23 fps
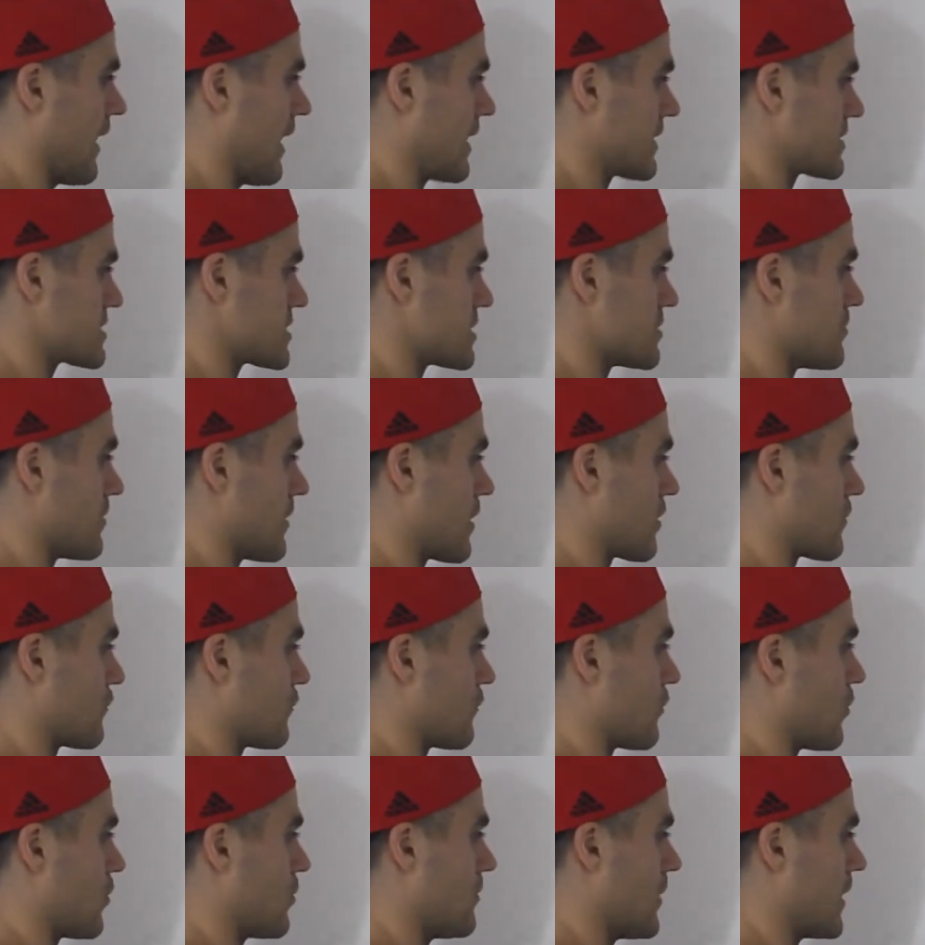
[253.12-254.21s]
x to the power
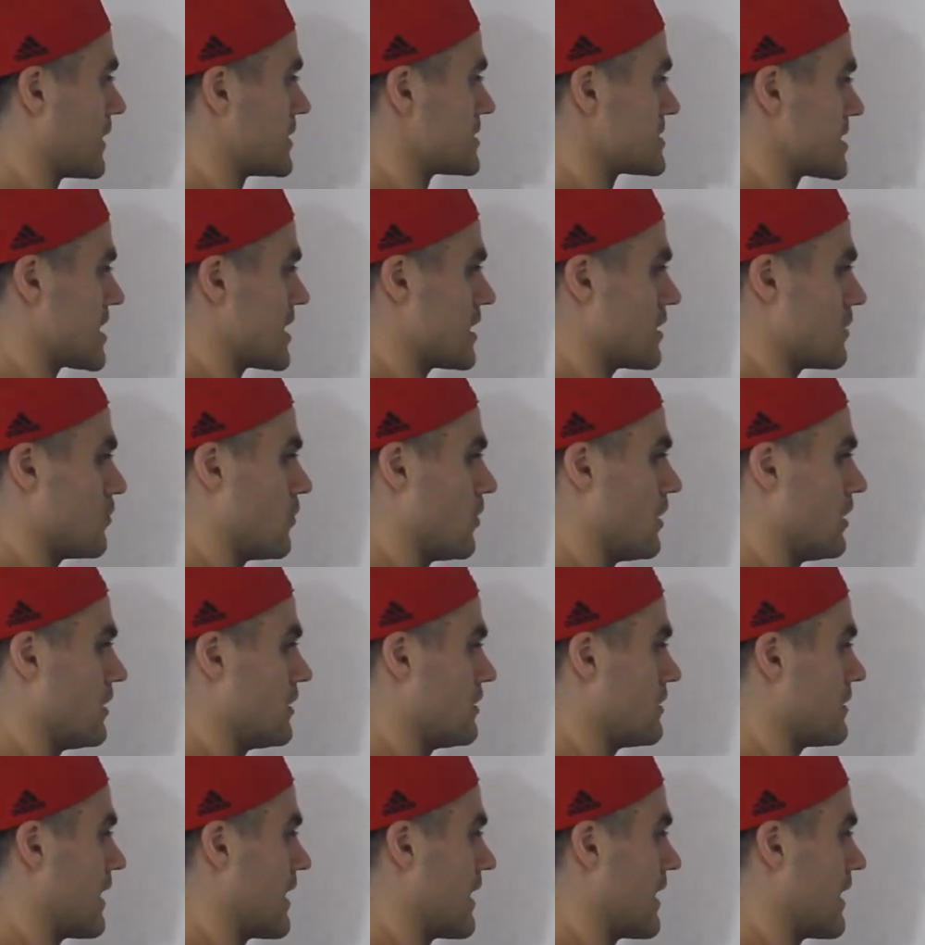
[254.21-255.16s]
4 minus 81,